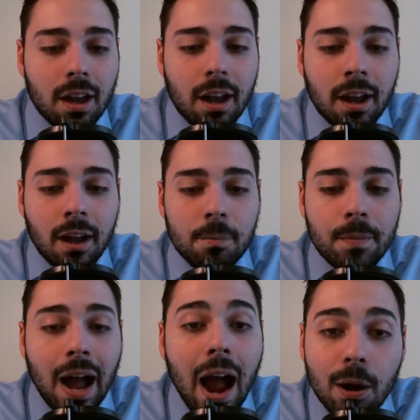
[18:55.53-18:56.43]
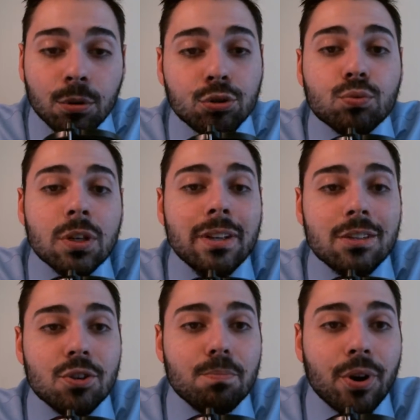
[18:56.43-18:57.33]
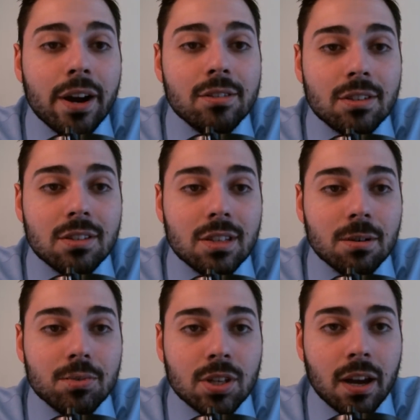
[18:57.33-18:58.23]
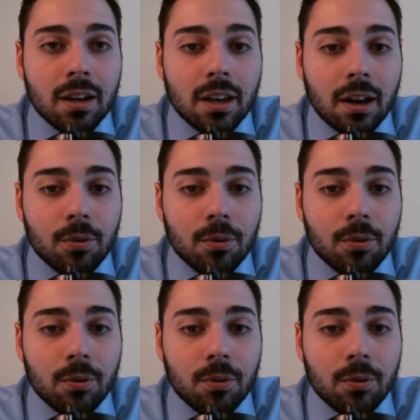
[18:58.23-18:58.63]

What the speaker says: I was really surprised to see him sign again